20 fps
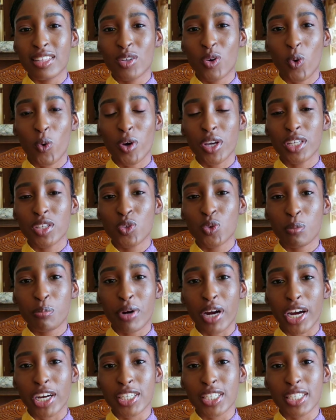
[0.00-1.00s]
going to
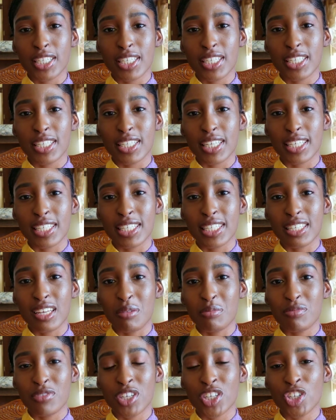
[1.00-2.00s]
parties is
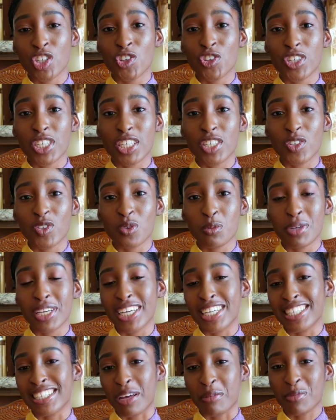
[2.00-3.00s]
something you're into,
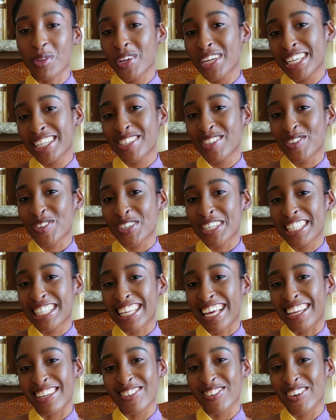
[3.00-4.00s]
because I'm not into it
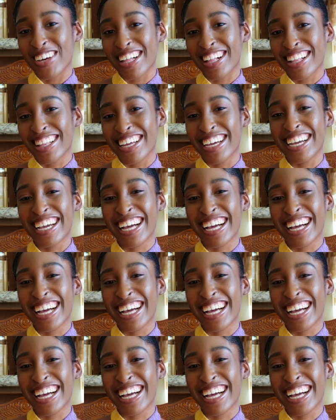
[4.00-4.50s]
as well,